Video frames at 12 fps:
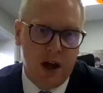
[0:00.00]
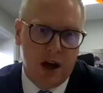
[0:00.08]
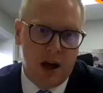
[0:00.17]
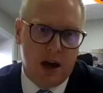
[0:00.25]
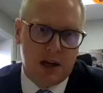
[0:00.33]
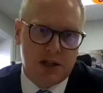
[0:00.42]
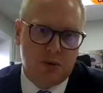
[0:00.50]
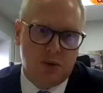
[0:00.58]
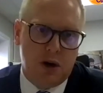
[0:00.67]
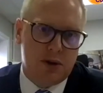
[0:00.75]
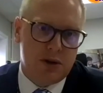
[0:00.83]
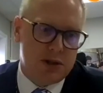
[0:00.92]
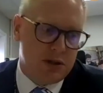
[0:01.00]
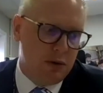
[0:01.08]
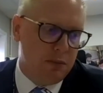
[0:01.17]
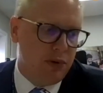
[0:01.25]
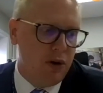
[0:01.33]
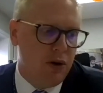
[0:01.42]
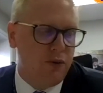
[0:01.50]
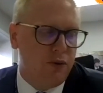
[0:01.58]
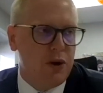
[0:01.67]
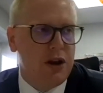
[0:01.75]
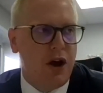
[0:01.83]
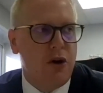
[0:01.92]
and to work with us to improve.
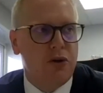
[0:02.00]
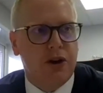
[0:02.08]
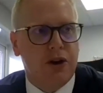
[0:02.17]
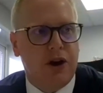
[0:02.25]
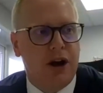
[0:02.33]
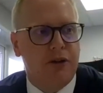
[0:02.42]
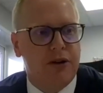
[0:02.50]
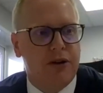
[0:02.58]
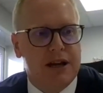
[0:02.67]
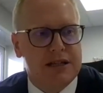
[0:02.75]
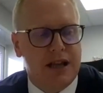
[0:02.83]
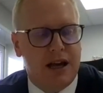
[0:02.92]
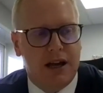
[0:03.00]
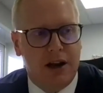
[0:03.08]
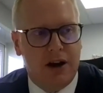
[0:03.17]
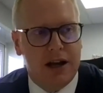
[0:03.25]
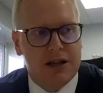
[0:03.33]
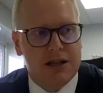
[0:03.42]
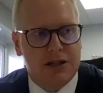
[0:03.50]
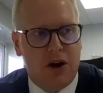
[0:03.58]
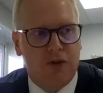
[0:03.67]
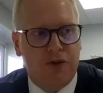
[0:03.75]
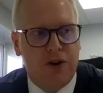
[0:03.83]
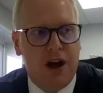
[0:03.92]
We know that KYRA is that alliance
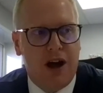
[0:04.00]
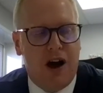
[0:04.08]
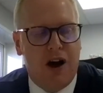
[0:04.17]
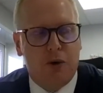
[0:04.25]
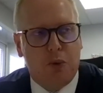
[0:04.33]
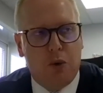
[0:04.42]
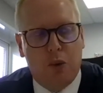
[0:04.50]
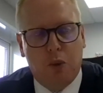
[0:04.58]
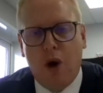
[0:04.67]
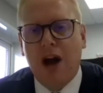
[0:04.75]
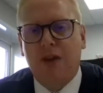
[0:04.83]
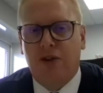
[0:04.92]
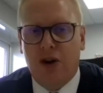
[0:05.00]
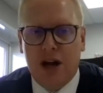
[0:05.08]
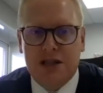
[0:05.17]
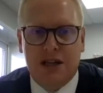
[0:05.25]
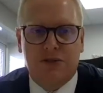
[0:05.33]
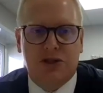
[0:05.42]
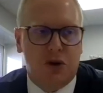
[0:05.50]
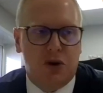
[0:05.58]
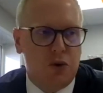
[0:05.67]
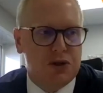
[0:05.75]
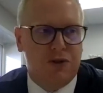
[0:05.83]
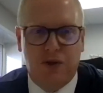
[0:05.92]
of a wide variety of
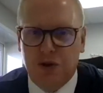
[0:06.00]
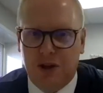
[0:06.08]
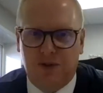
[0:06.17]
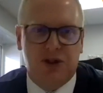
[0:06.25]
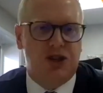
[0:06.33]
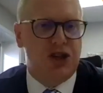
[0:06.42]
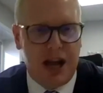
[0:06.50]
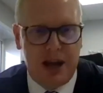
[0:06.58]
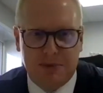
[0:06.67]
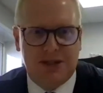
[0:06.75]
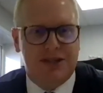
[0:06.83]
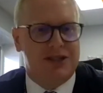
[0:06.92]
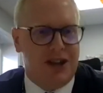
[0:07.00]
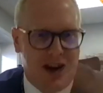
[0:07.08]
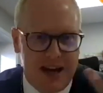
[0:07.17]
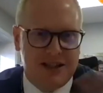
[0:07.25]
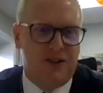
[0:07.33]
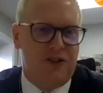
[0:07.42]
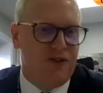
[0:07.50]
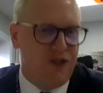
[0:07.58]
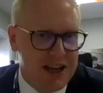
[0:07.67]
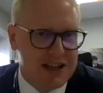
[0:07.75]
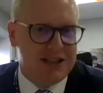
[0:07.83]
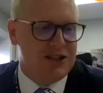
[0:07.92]
schools of all different shapes, sizes,
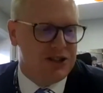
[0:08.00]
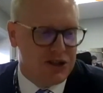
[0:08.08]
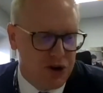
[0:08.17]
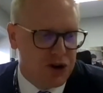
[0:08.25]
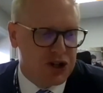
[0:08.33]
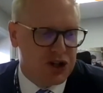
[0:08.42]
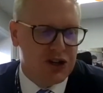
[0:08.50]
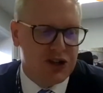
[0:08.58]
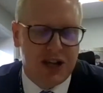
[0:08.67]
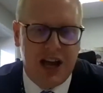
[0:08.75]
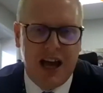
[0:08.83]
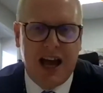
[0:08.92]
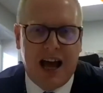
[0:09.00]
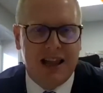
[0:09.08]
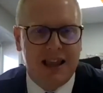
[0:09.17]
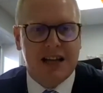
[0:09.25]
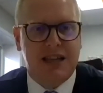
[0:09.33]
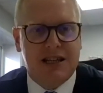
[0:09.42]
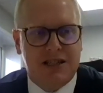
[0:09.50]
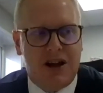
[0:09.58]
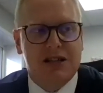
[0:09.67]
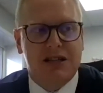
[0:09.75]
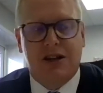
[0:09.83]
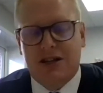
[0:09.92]
phases, structures. And that's
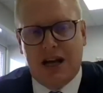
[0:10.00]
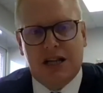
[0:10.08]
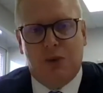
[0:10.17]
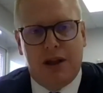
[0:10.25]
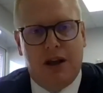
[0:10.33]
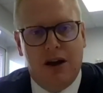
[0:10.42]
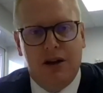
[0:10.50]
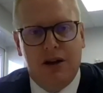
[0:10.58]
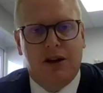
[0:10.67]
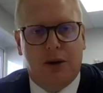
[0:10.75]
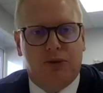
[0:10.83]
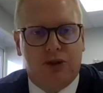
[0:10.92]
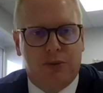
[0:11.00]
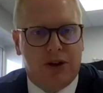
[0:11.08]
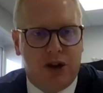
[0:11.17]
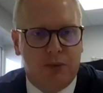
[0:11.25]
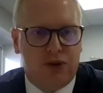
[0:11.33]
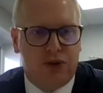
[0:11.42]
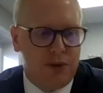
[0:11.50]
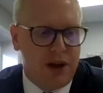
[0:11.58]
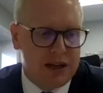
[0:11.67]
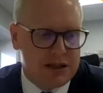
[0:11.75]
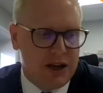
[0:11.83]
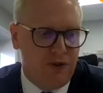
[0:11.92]
exciting because that's where the learning comes from. It comes from
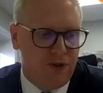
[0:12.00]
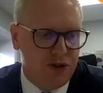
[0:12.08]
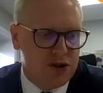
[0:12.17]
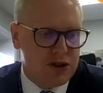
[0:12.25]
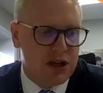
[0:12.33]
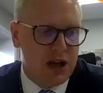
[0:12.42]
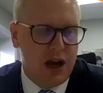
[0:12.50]
that difference.